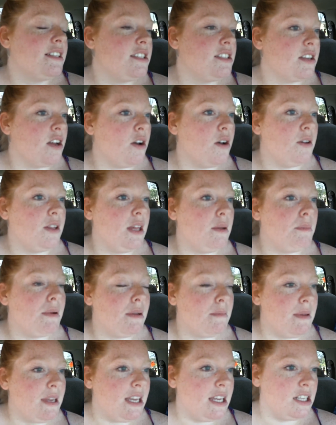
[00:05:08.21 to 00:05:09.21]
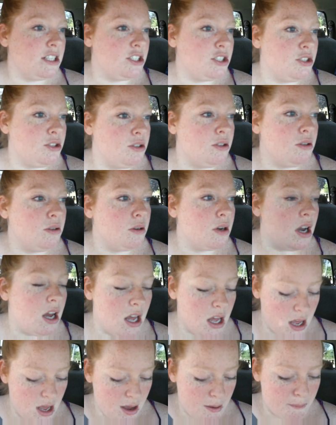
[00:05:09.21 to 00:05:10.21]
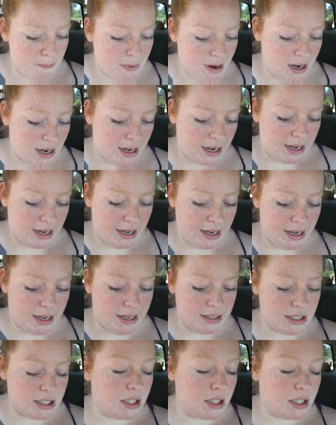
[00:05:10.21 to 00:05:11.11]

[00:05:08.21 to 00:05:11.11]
So they bring me into my